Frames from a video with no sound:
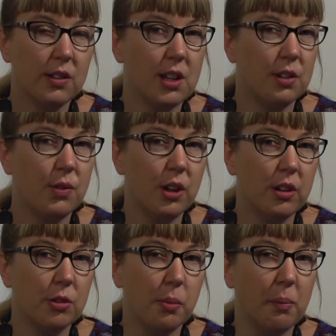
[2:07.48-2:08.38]
The
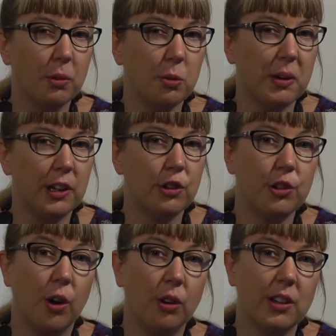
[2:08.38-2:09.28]
advertisement was being
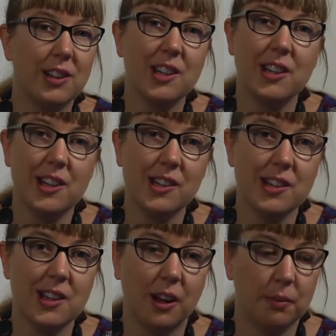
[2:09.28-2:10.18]
shot in
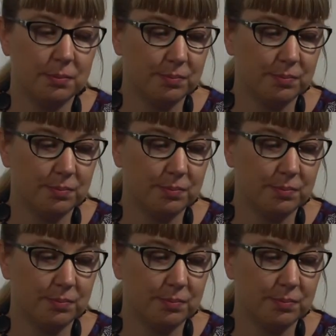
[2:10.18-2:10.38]
India.